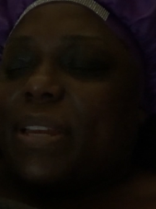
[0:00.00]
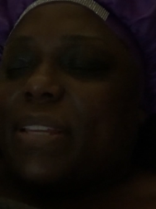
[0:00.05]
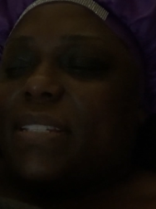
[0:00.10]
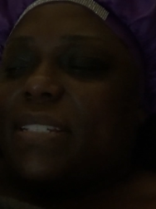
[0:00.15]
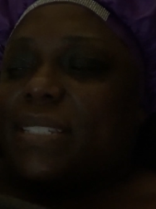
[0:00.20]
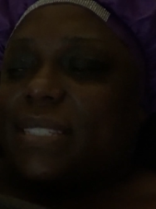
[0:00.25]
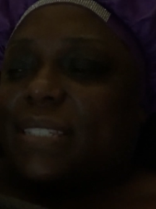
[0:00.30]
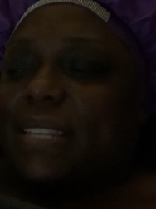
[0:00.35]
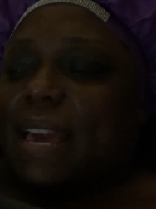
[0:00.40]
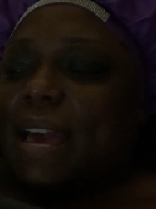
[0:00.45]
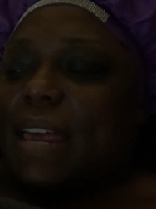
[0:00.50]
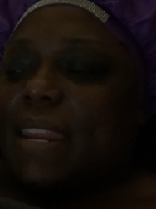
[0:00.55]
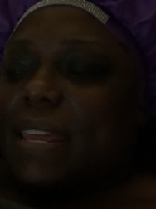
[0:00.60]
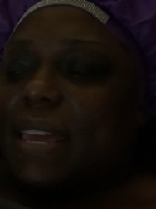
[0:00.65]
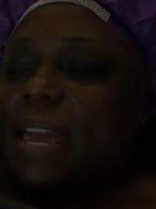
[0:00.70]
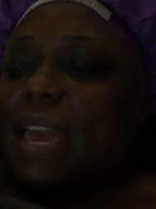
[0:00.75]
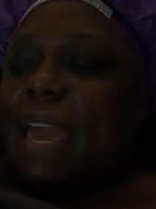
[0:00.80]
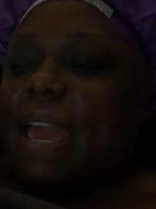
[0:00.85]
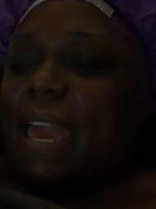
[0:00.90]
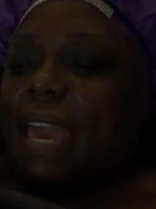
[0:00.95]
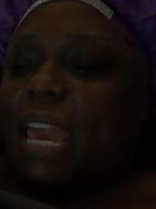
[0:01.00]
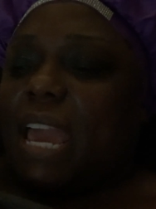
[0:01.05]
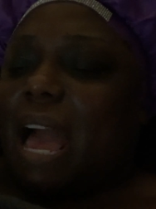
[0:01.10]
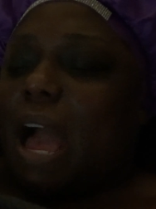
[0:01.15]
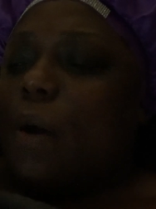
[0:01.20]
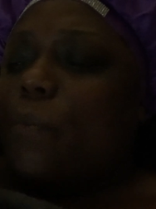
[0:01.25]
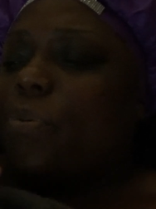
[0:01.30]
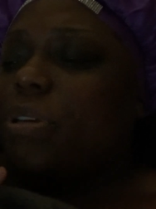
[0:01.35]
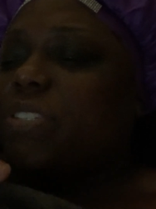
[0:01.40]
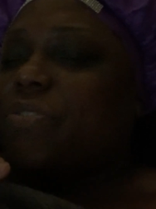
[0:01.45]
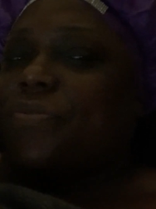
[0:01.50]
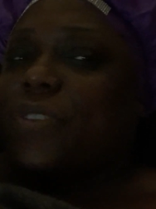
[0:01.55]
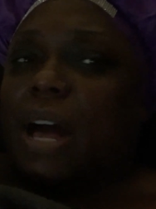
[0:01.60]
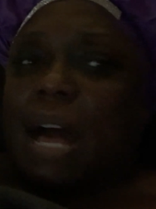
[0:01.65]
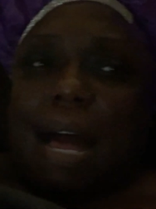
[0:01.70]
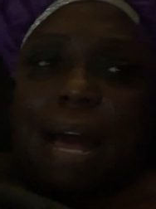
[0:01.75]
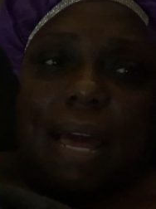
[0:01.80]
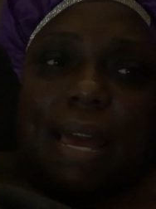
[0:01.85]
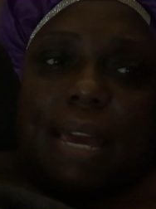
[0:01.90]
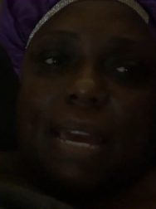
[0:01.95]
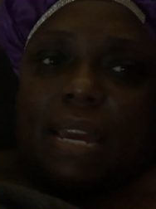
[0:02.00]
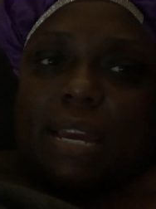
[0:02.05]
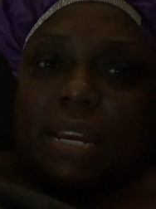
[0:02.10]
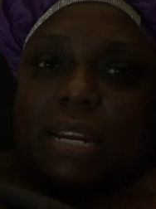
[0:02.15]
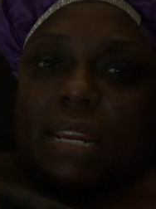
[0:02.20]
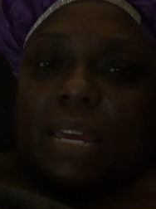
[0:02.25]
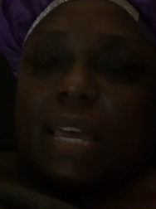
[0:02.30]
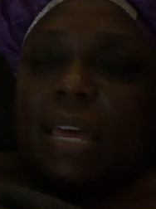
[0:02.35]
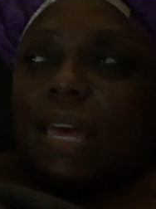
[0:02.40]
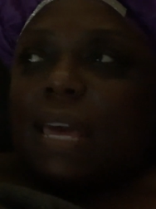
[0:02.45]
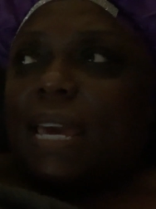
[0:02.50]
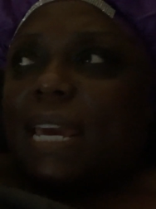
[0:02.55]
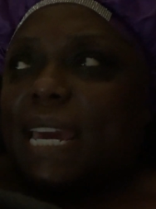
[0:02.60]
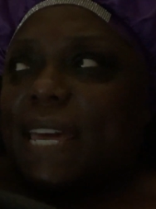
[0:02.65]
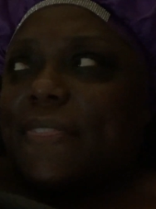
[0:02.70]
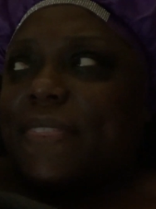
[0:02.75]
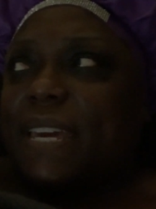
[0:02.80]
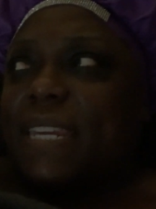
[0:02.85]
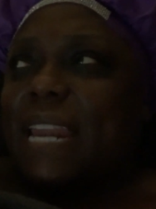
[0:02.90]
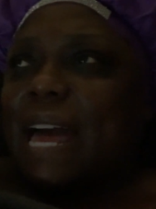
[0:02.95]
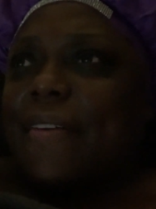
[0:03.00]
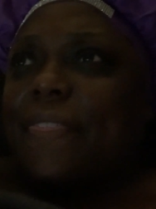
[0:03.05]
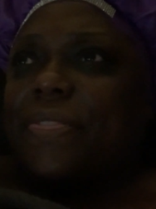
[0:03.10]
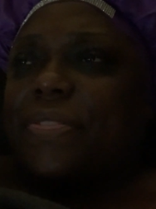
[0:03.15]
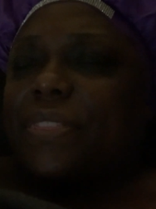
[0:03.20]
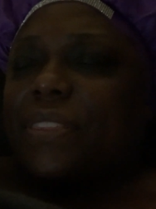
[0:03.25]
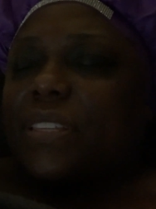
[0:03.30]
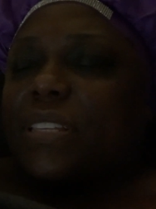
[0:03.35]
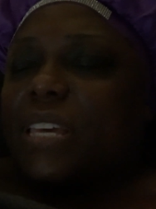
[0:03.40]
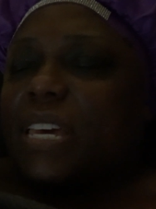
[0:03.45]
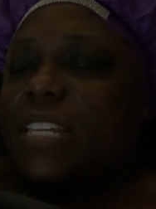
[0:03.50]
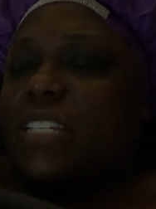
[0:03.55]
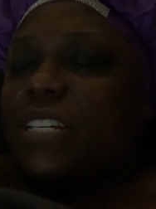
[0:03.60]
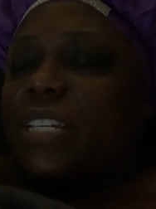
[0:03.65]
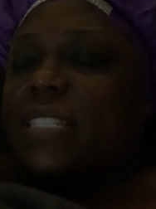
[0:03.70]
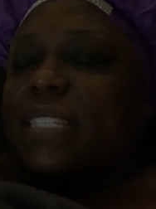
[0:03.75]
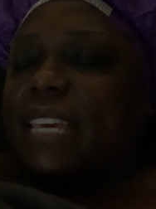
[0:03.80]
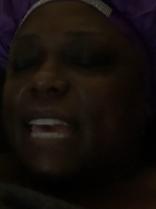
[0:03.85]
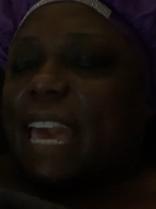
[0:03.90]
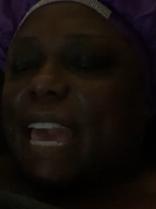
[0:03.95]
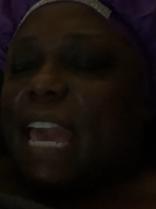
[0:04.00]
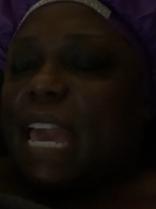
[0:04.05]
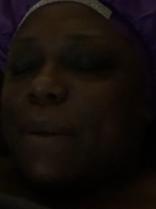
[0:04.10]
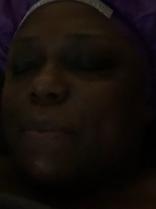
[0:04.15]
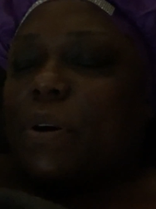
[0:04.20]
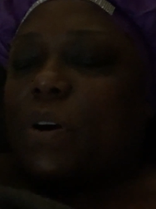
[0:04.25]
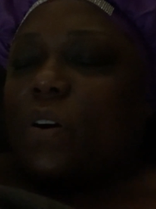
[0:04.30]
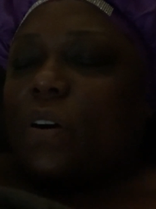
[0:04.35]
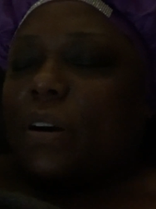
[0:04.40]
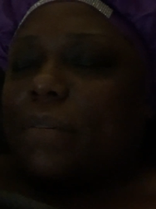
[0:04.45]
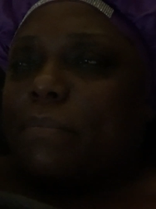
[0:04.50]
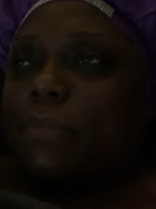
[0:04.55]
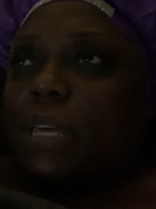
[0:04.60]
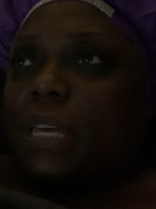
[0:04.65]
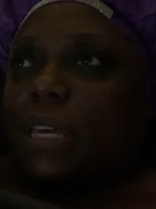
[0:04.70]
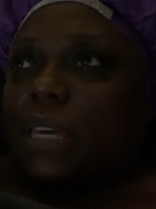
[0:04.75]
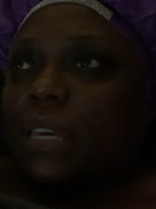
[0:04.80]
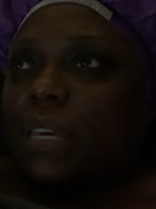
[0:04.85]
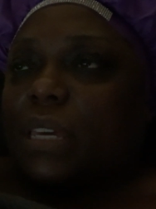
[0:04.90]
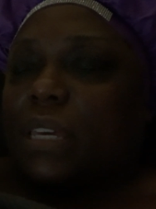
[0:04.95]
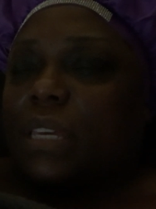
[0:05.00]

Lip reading: and just got I was fine. And then it just came on me.